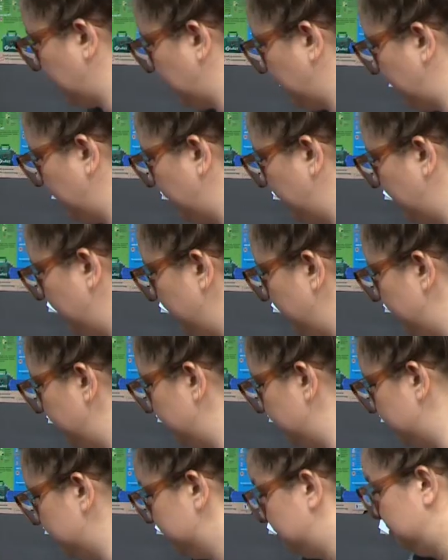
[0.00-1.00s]
Fun.
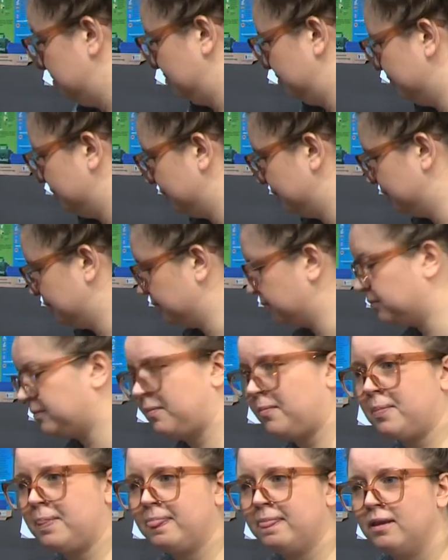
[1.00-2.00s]
So what
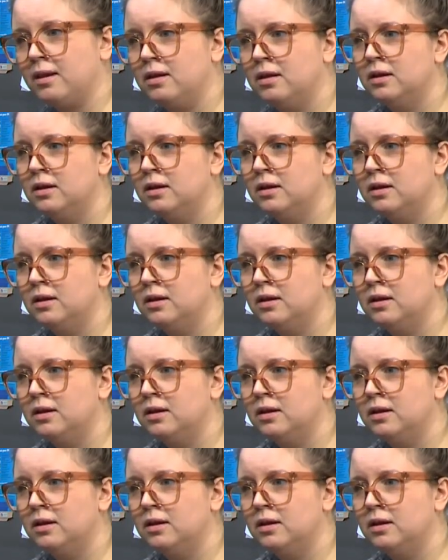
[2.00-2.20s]
is,